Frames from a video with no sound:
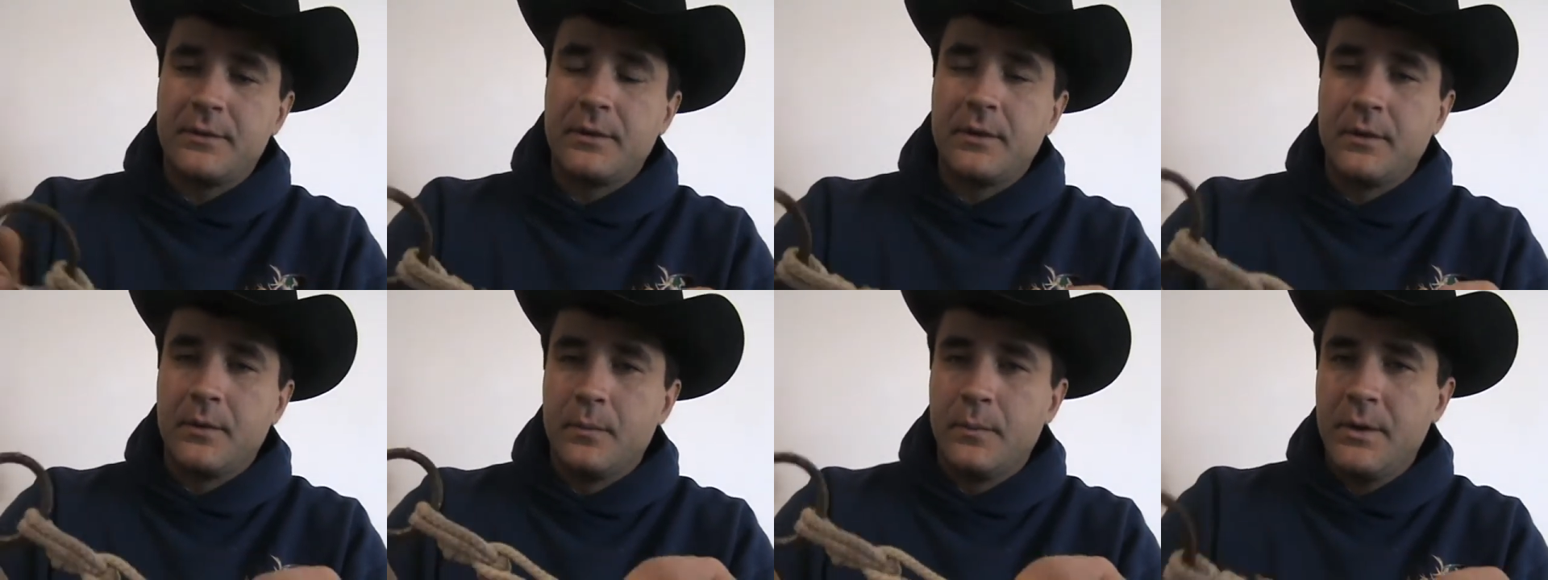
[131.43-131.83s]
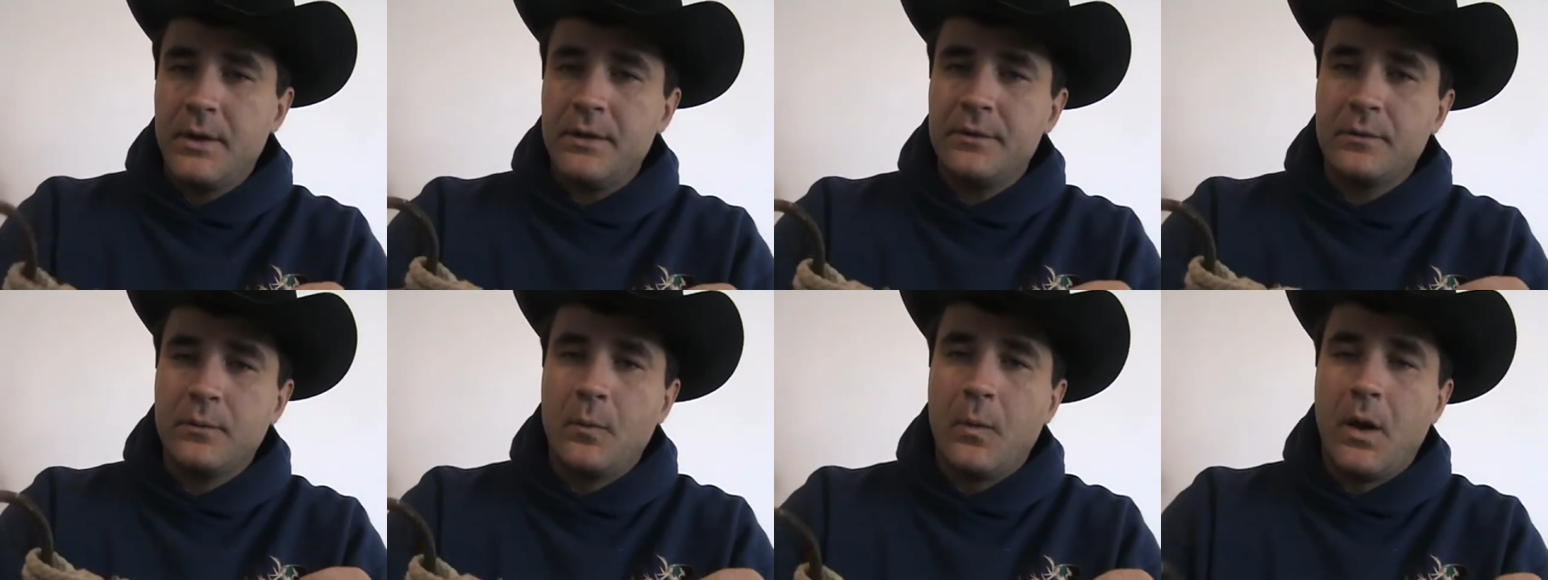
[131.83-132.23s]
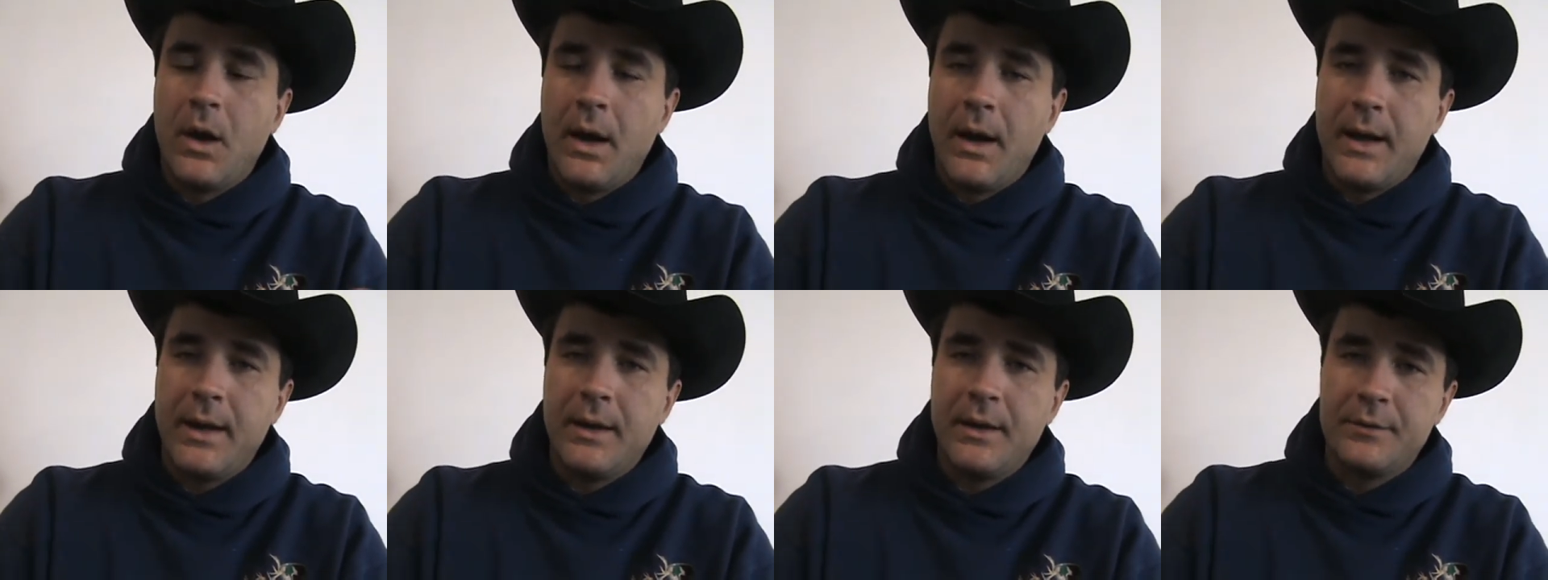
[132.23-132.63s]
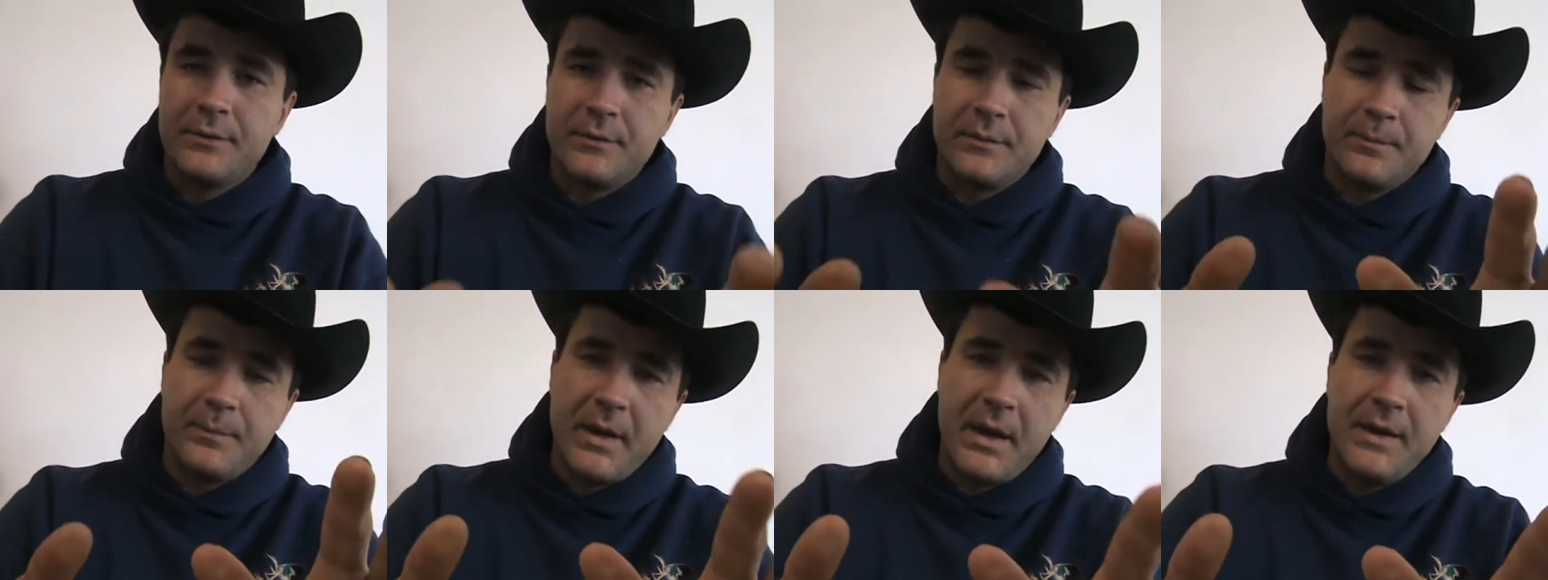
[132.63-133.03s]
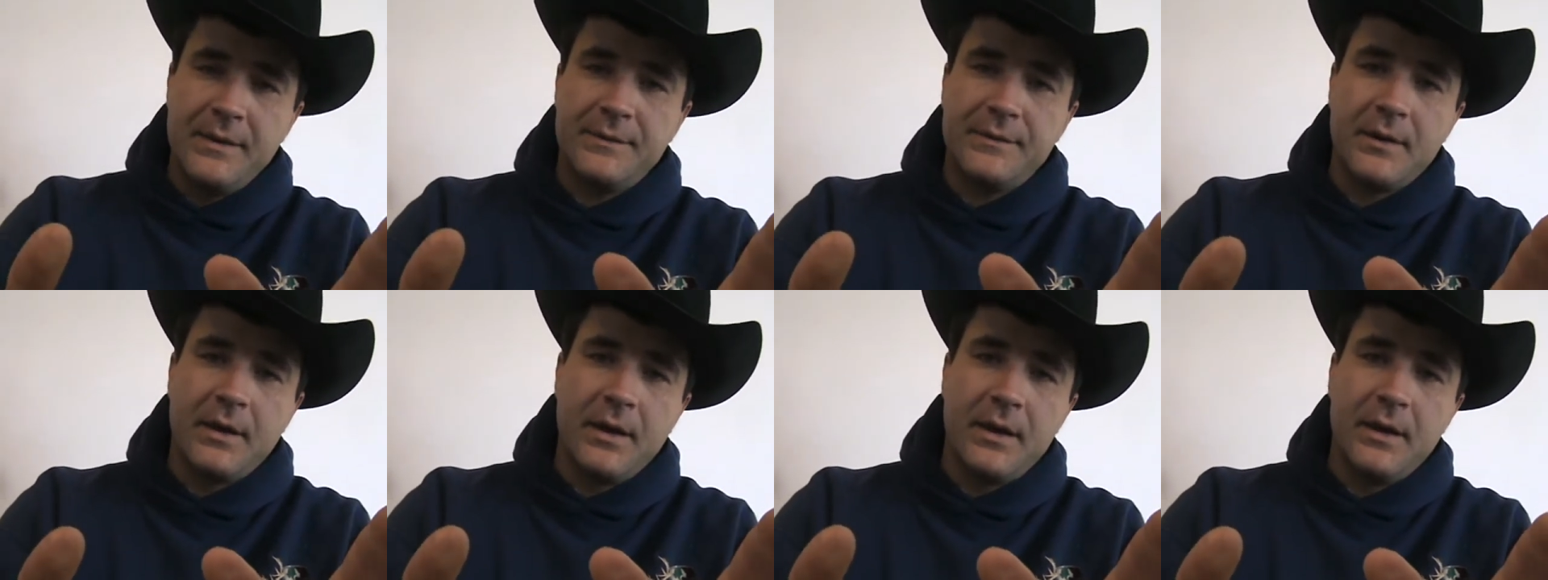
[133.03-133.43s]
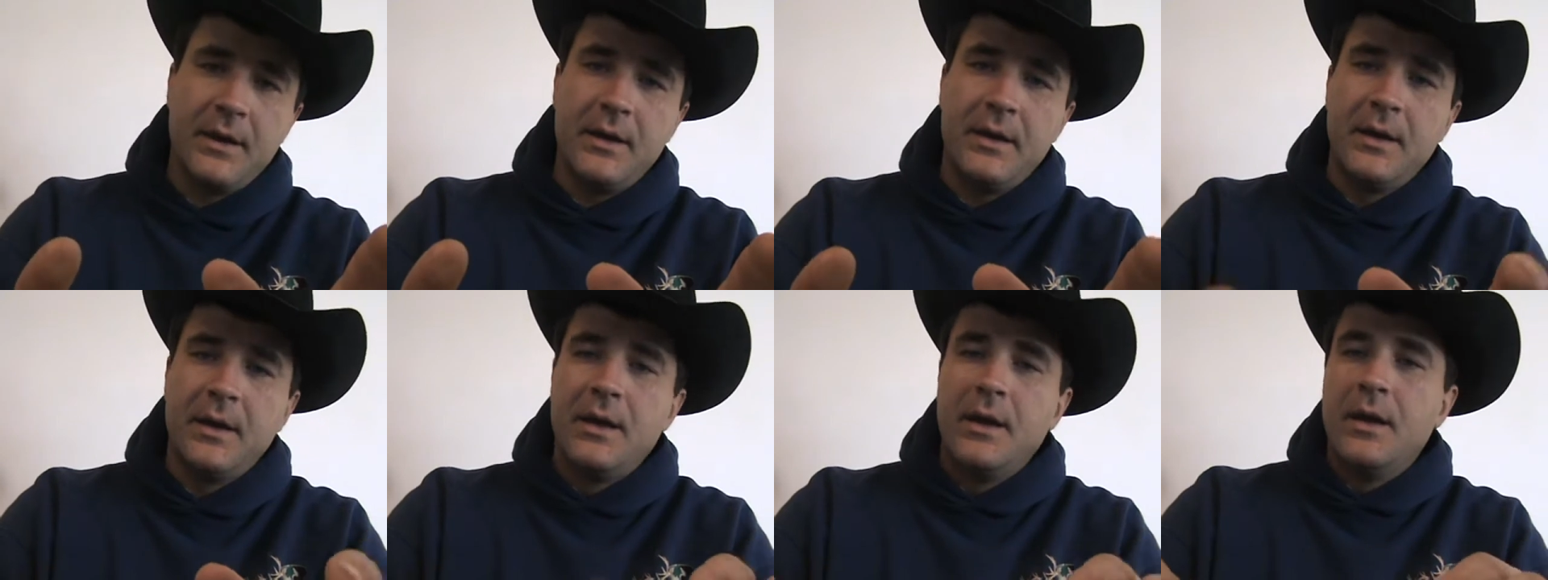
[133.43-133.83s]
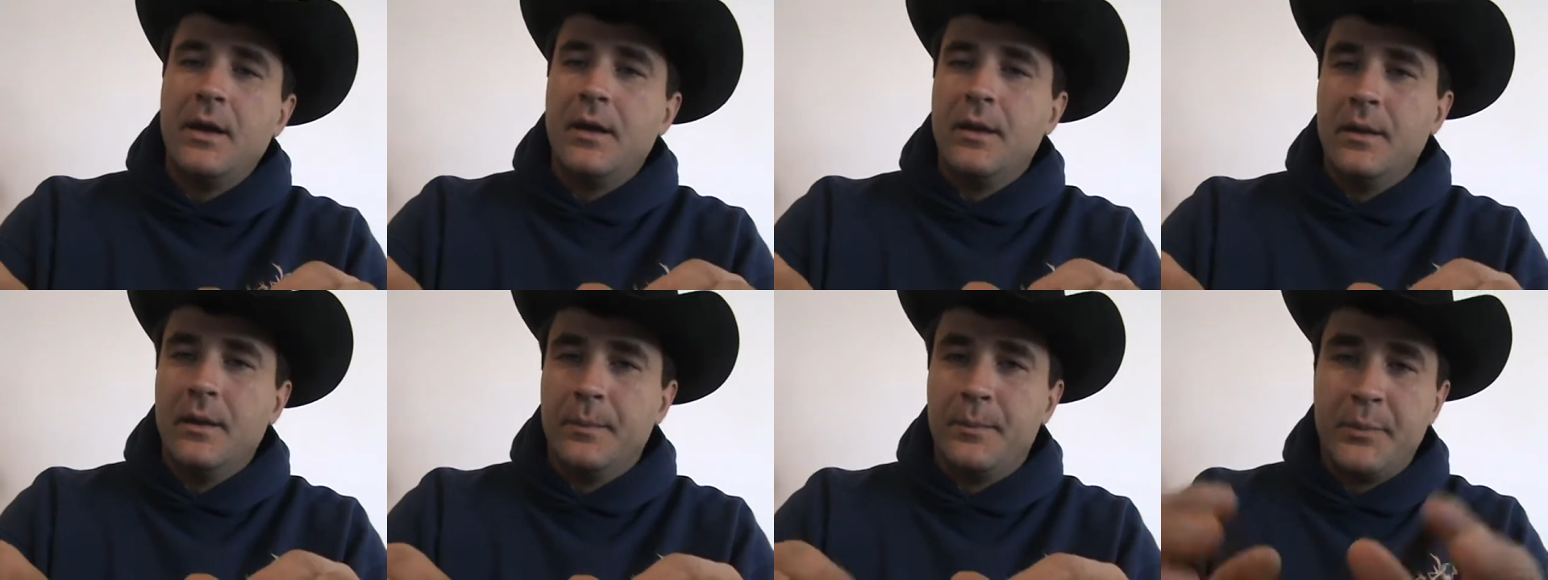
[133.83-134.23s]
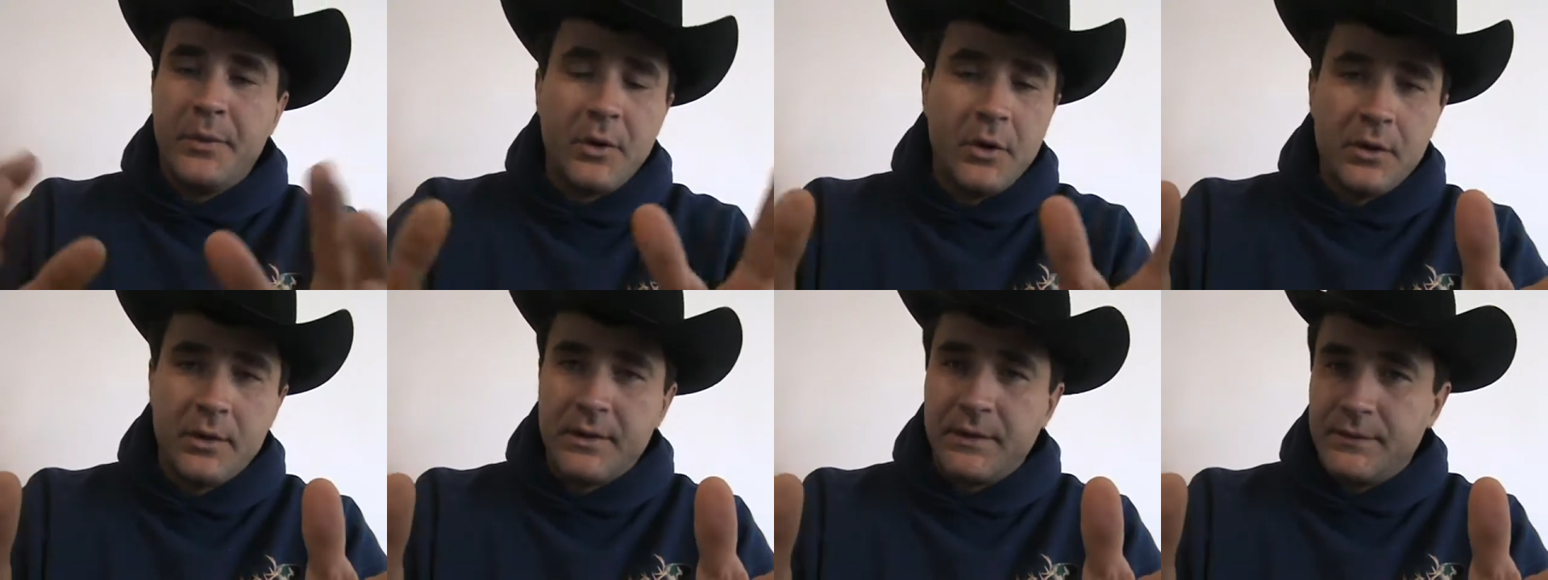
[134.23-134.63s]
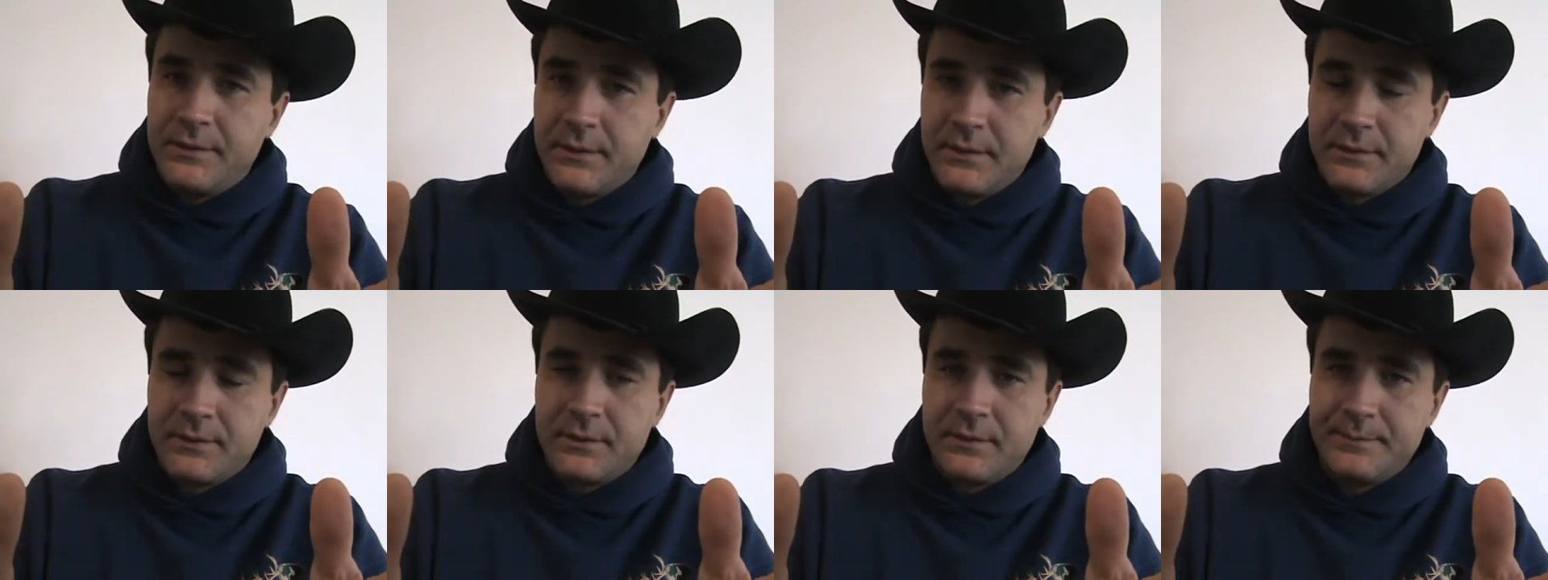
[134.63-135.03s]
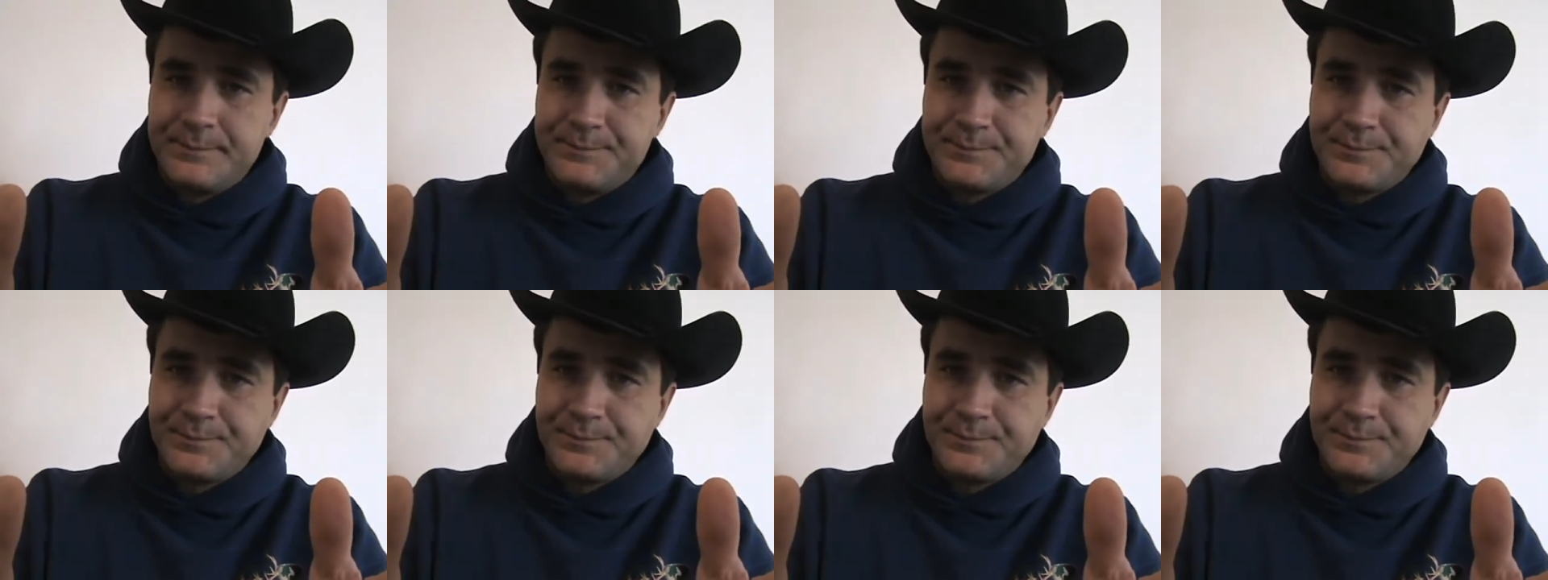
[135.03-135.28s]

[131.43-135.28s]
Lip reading: And the reason why is based on the pulley system.